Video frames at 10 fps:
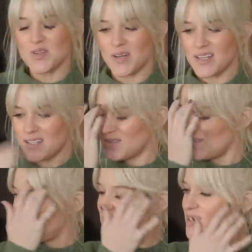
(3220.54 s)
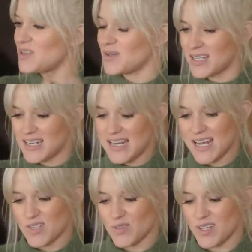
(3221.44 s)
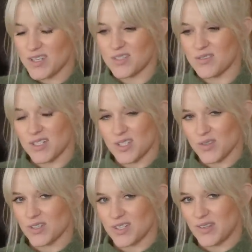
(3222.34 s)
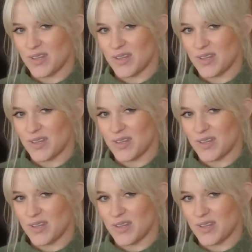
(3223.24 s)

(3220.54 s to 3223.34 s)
do a we should do like a Nashville history tour too.